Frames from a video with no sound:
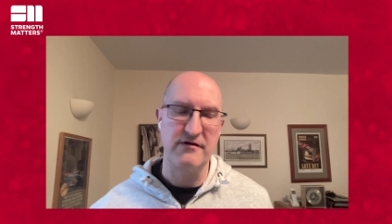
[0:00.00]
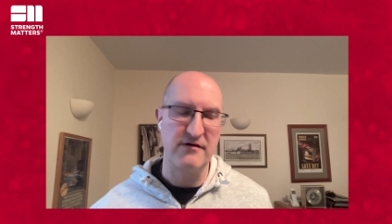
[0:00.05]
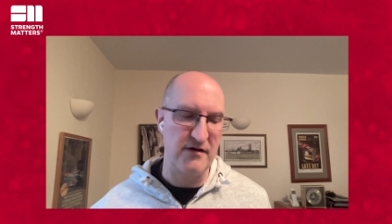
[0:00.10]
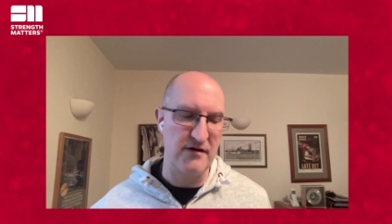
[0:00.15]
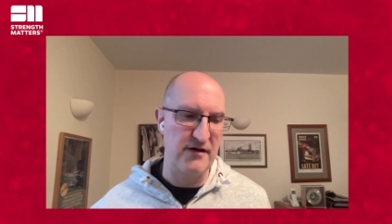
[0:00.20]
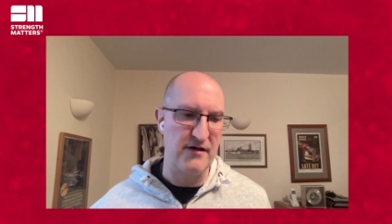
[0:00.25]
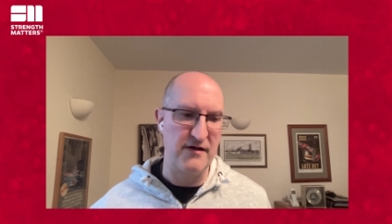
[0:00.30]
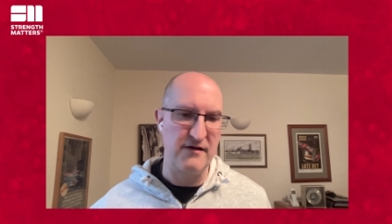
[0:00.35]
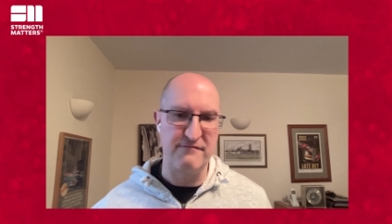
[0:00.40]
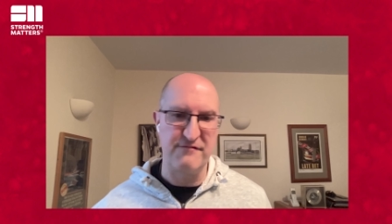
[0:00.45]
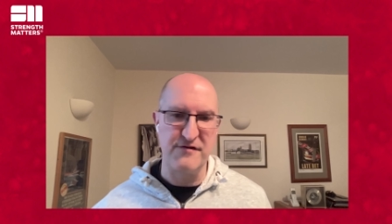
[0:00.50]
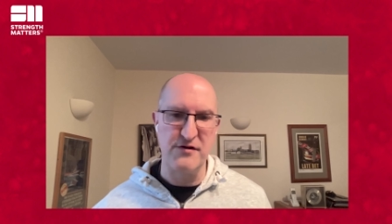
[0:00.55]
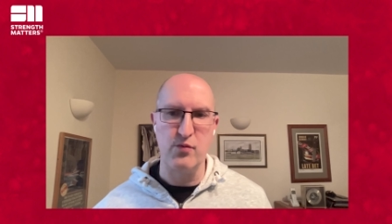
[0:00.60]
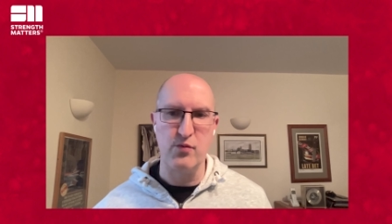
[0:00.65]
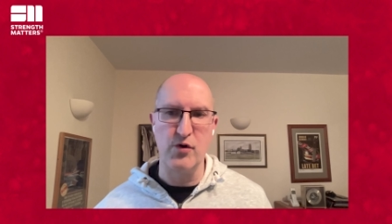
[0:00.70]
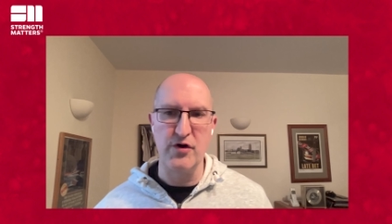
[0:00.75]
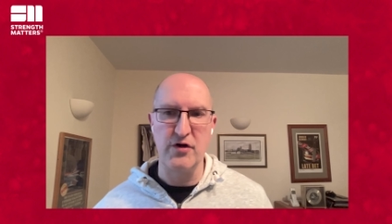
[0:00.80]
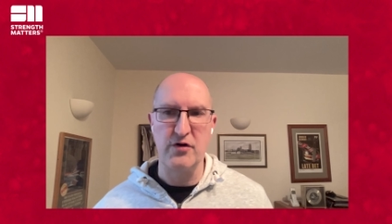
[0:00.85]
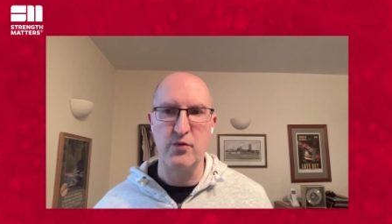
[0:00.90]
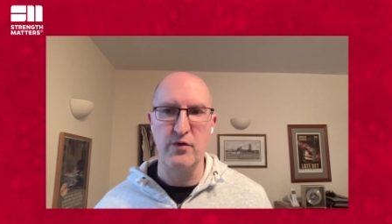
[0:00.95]
if you
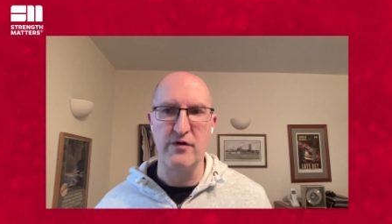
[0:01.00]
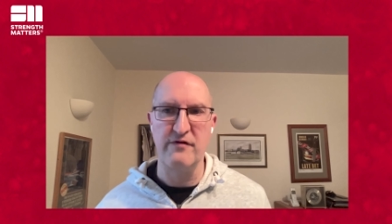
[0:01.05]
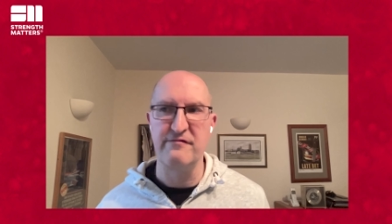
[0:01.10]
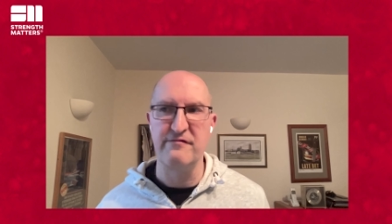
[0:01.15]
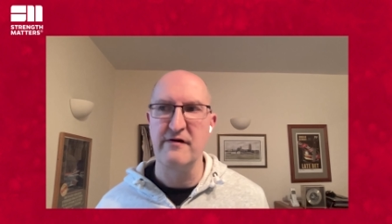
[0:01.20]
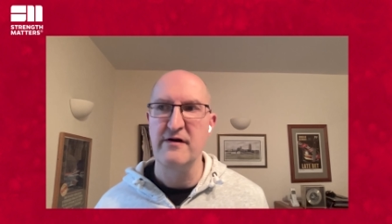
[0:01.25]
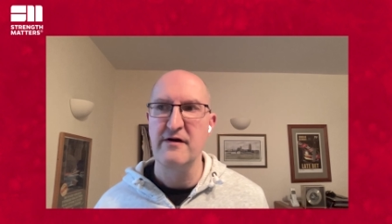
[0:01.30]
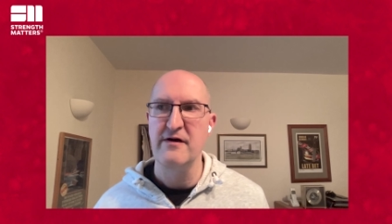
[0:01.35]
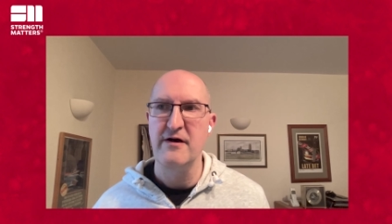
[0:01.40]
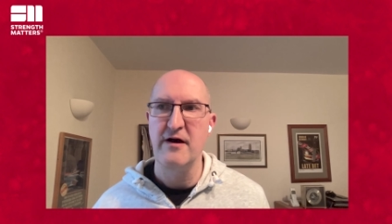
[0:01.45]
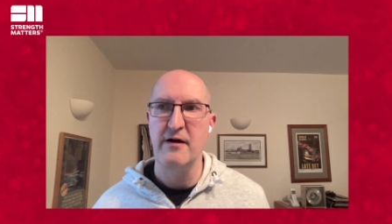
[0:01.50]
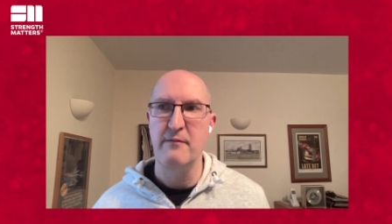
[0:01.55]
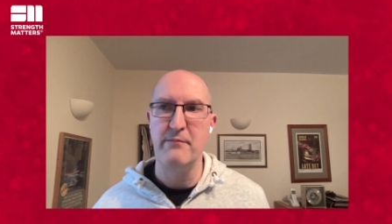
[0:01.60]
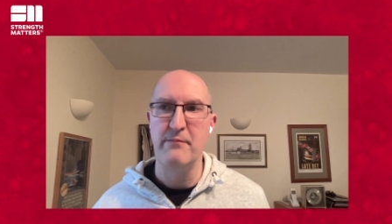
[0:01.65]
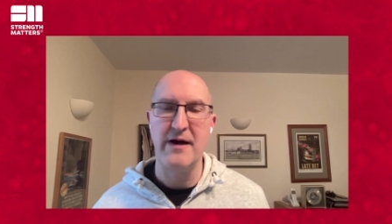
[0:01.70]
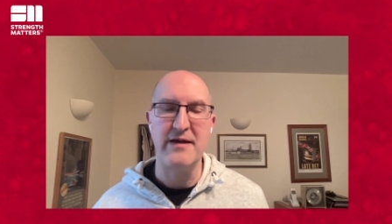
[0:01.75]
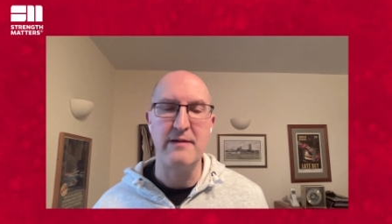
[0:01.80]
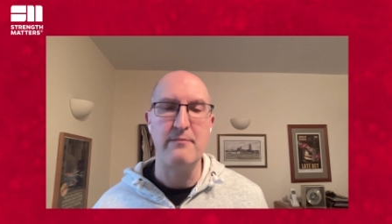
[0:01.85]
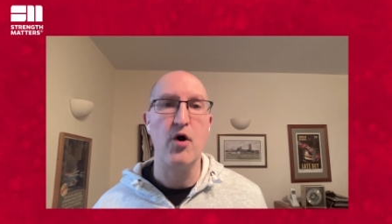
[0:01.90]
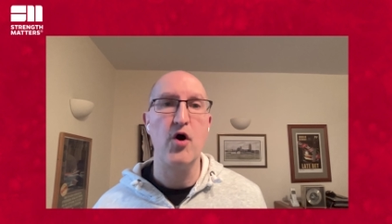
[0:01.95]
work with
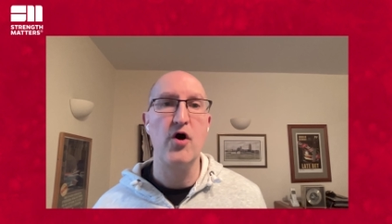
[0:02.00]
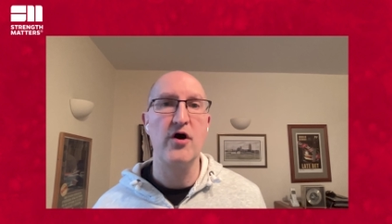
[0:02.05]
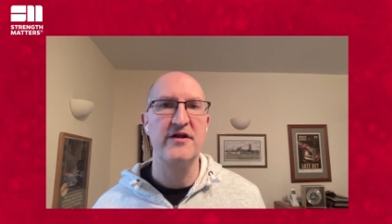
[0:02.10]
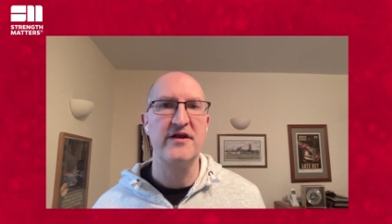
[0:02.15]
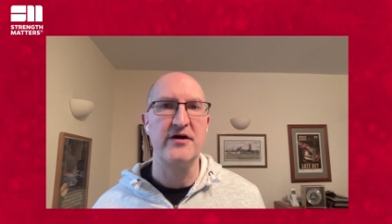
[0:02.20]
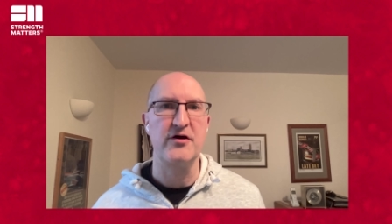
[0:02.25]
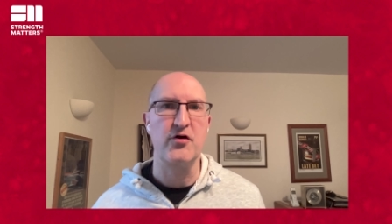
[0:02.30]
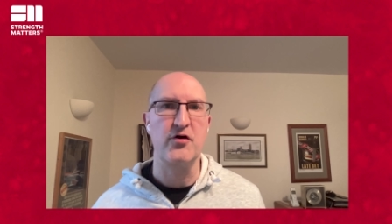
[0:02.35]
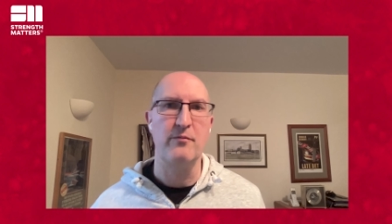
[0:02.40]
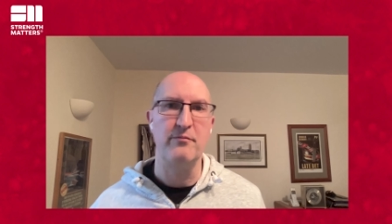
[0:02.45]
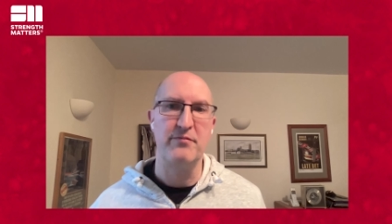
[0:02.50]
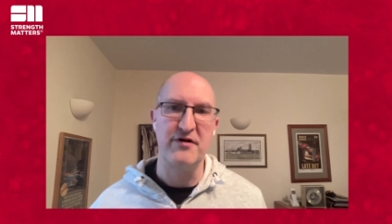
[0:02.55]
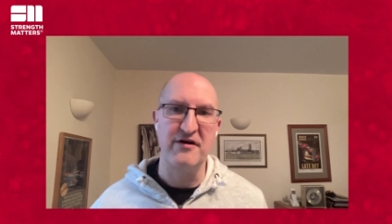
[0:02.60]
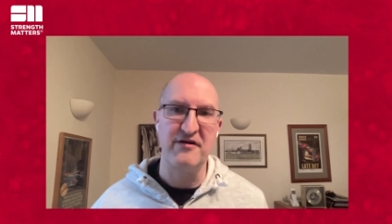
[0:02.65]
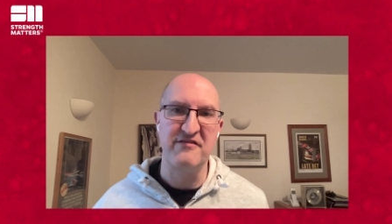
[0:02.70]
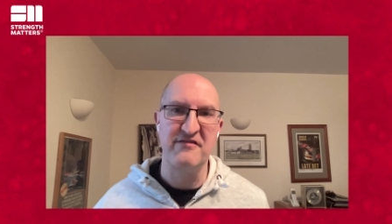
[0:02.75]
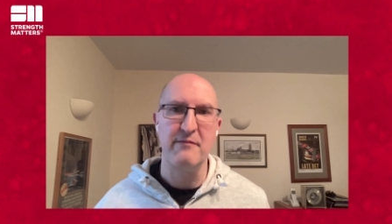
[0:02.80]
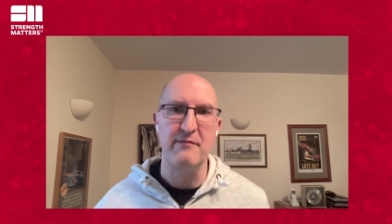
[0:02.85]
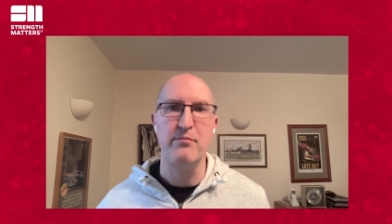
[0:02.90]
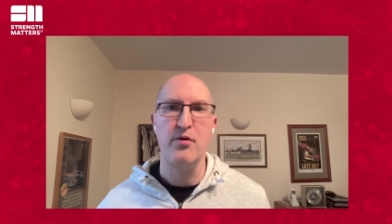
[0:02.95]
many marketing
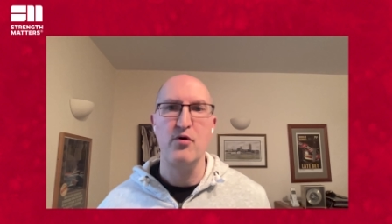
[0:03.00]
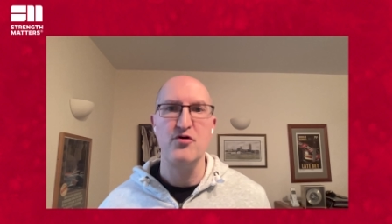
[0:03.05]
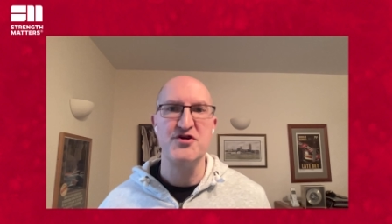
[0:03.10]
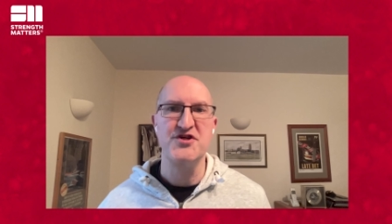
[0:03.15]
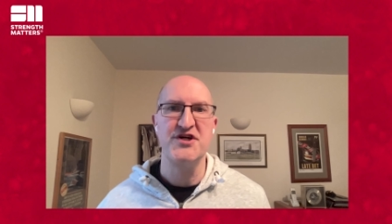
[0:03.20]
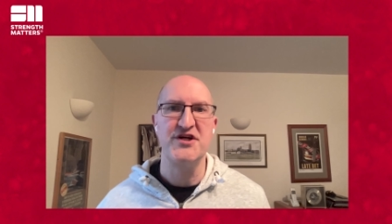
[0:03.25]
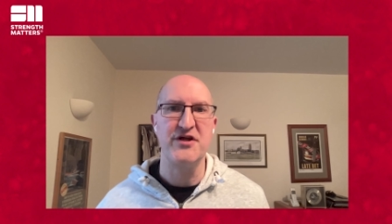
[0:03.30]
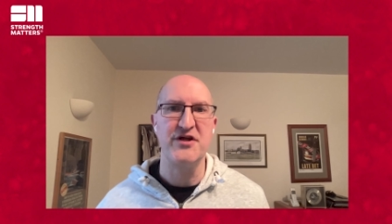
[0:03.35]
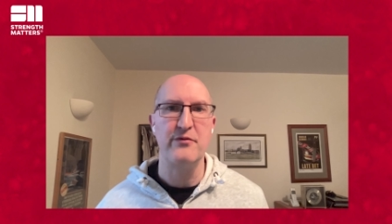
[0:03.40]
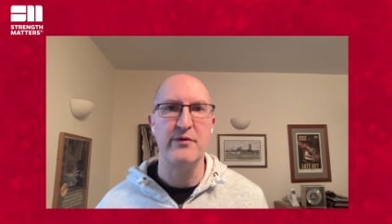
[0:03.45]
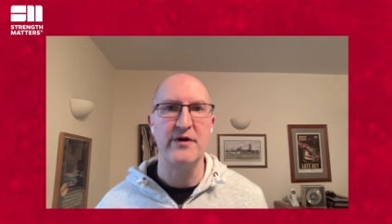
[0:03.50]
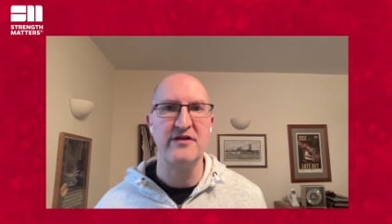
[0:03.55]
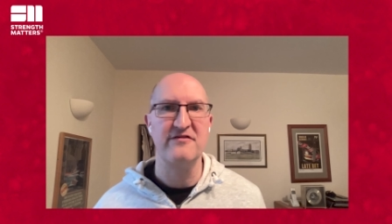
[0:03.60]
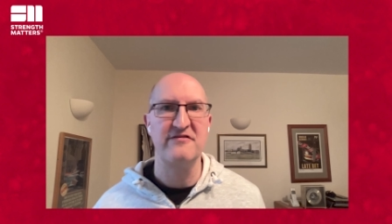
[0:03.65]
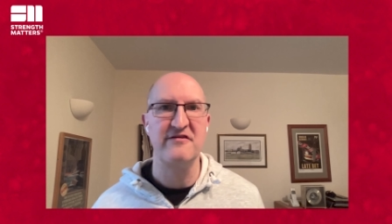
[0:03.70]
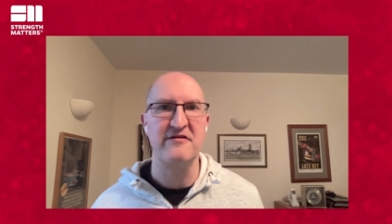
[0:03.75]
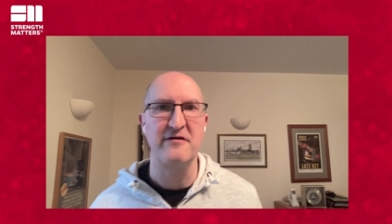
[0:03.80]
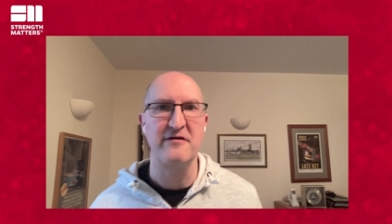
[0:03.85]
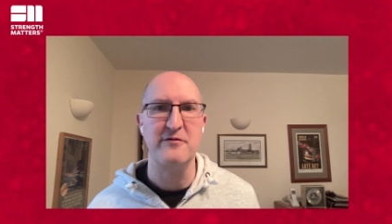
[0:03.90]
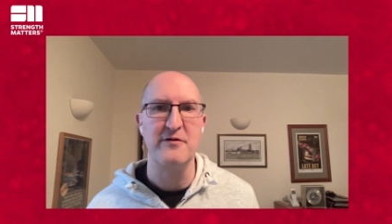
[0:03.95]
companies that are pushing you
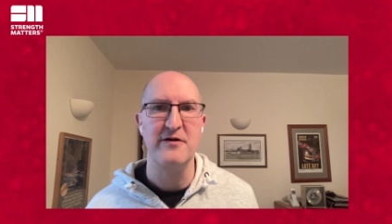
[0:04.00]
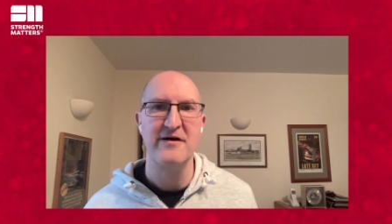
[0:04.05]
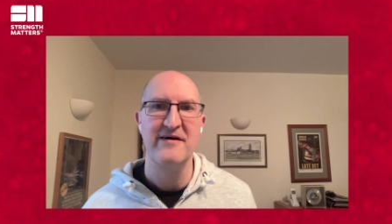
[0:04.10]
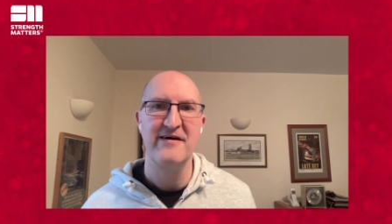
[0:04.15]
into